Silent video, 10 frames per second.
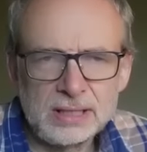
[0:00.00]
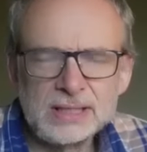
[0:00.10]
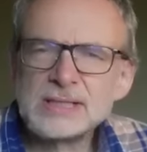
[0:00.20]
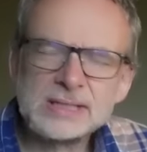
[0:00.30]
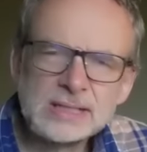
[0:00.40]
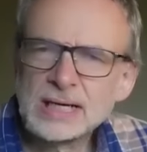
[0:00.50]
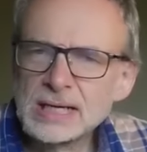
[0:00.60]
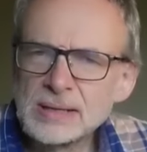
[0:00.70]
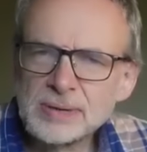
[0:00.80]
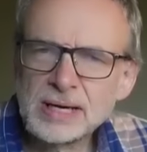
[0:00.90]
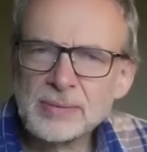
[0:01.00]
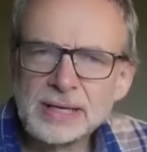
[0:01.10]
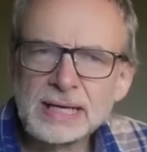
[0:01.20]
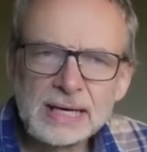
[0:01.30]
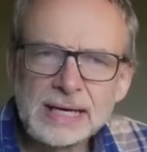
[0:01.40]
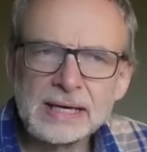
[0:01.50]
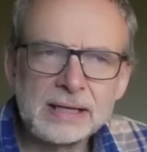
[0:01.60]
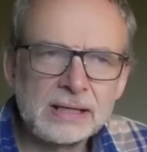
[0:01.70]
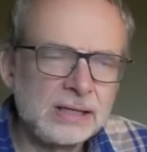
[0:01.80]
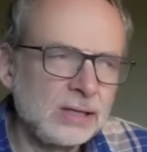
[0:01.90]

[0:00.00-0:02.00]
It's just suddenly becoming clear.